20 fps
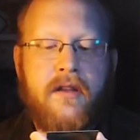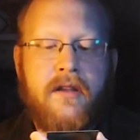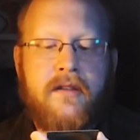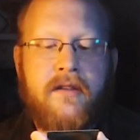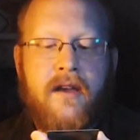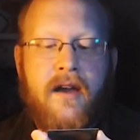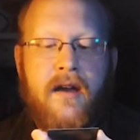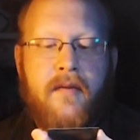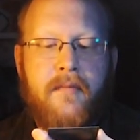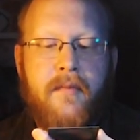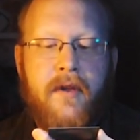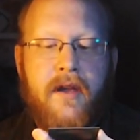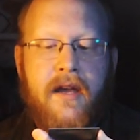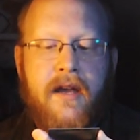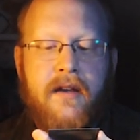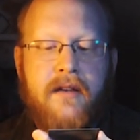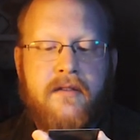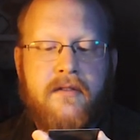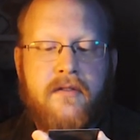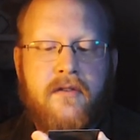Look at the
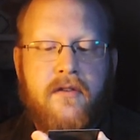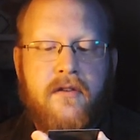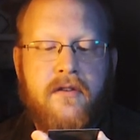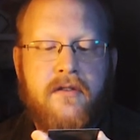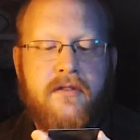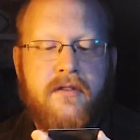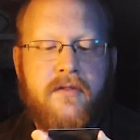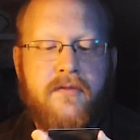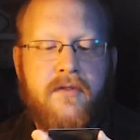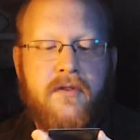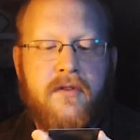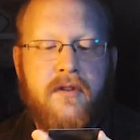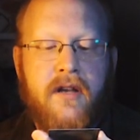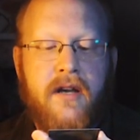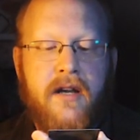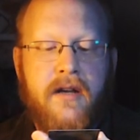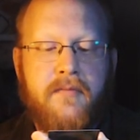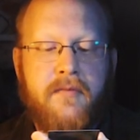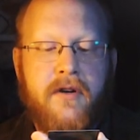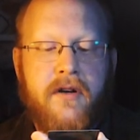top X cards
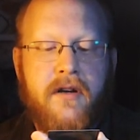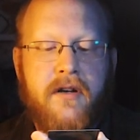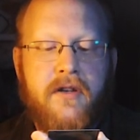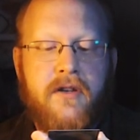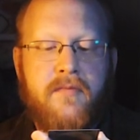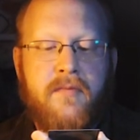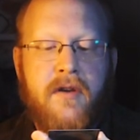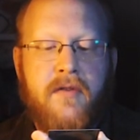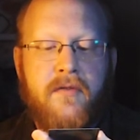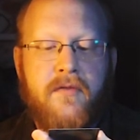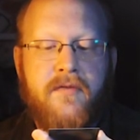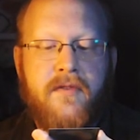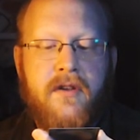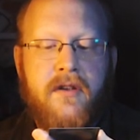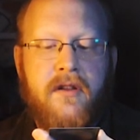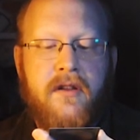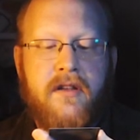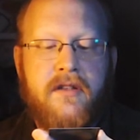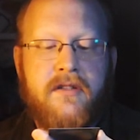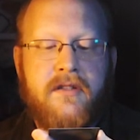of your library. You may
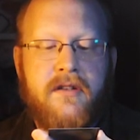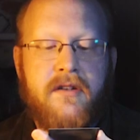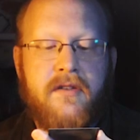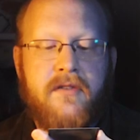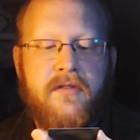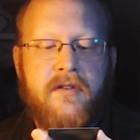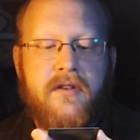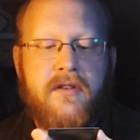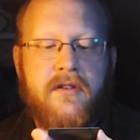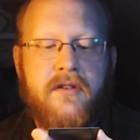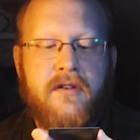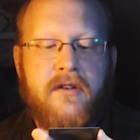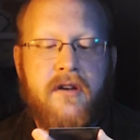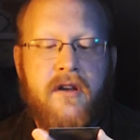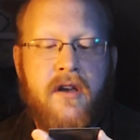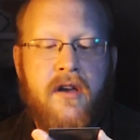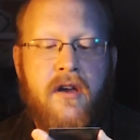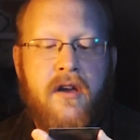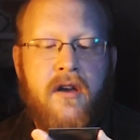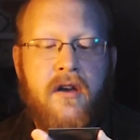reveal a legendary
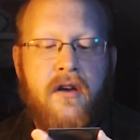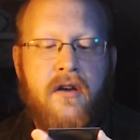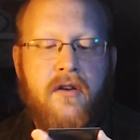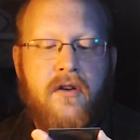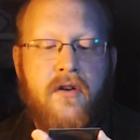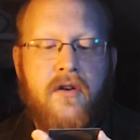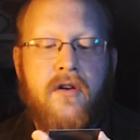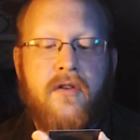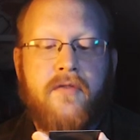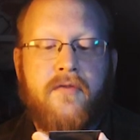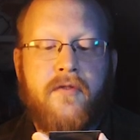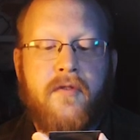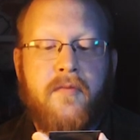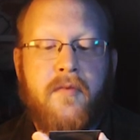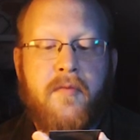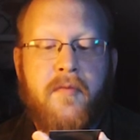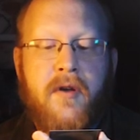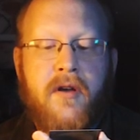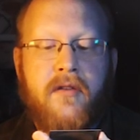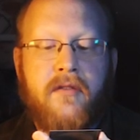creature
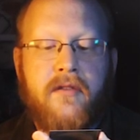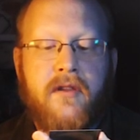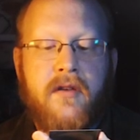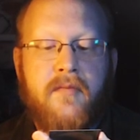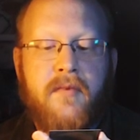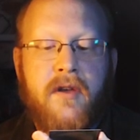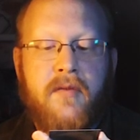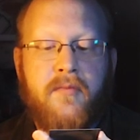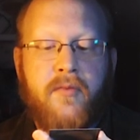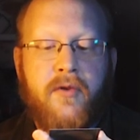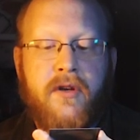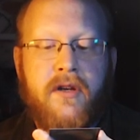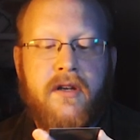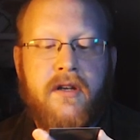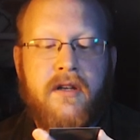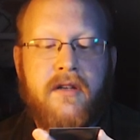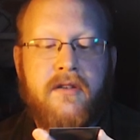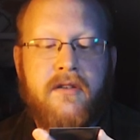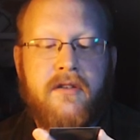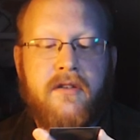card from among them
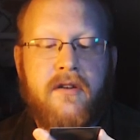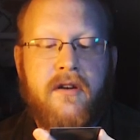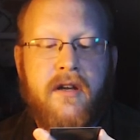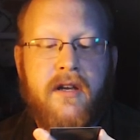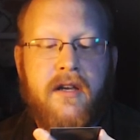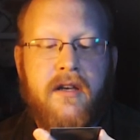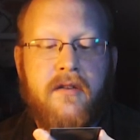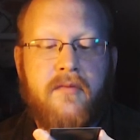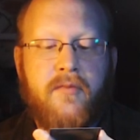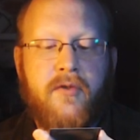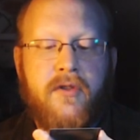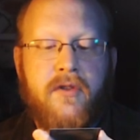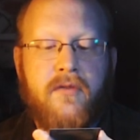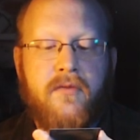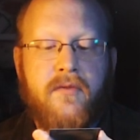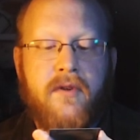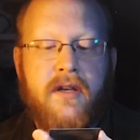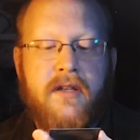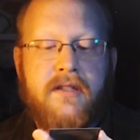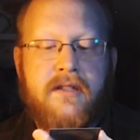and put it into your
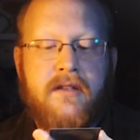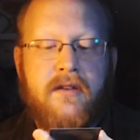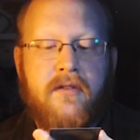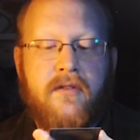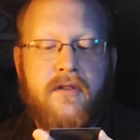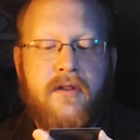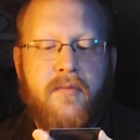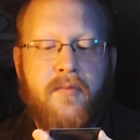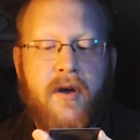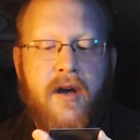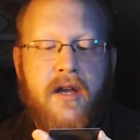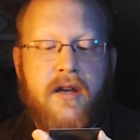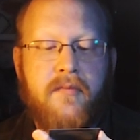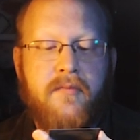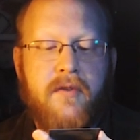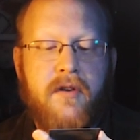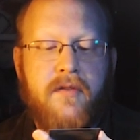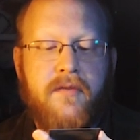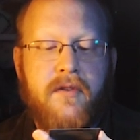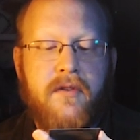hand. Put the rest on the
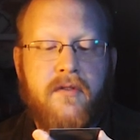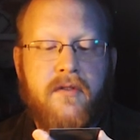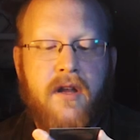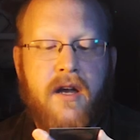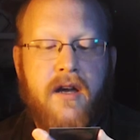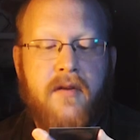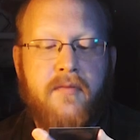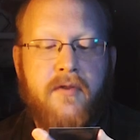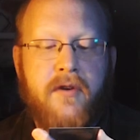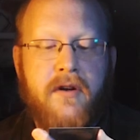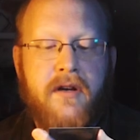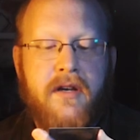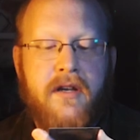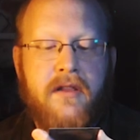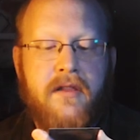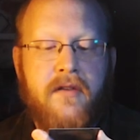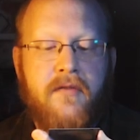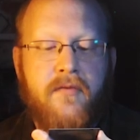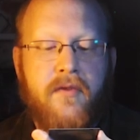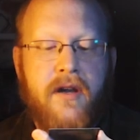bottom of your
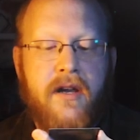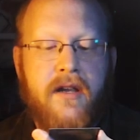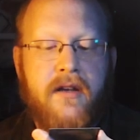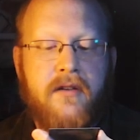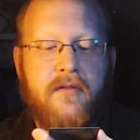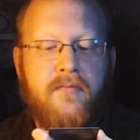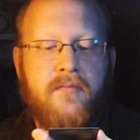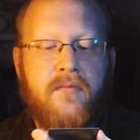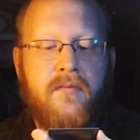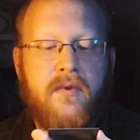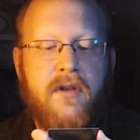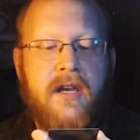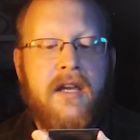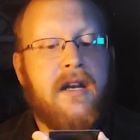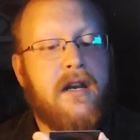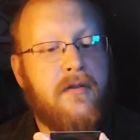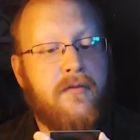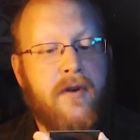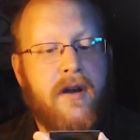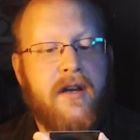library in a
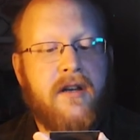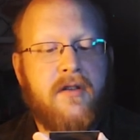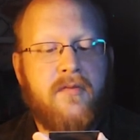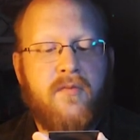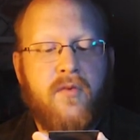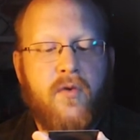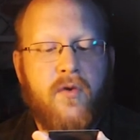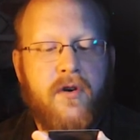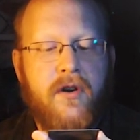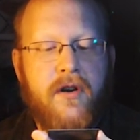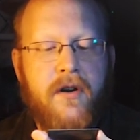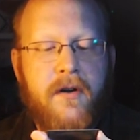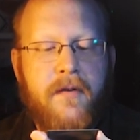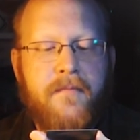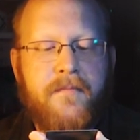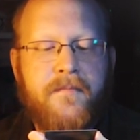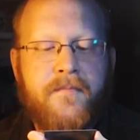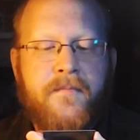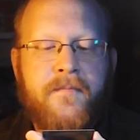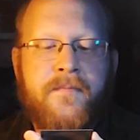random
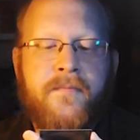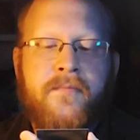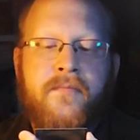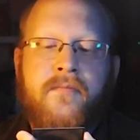order.